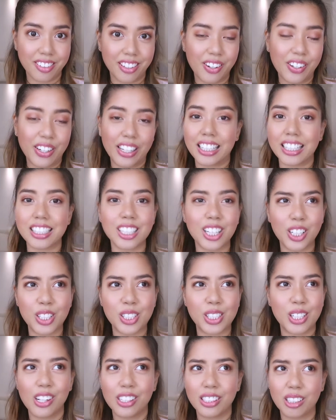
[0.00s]
Okay, that's not a
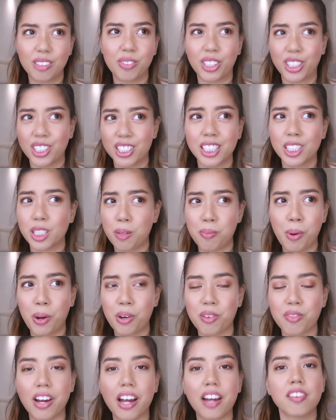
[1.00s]
solid because there's a
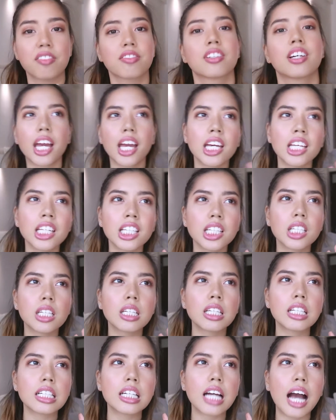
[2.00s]
0.5. 8
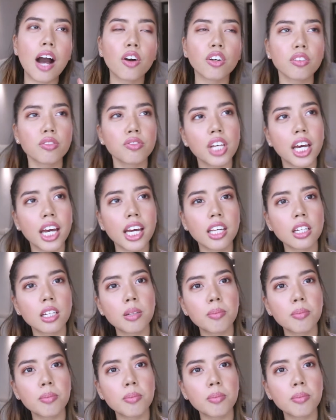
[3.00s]
out of 10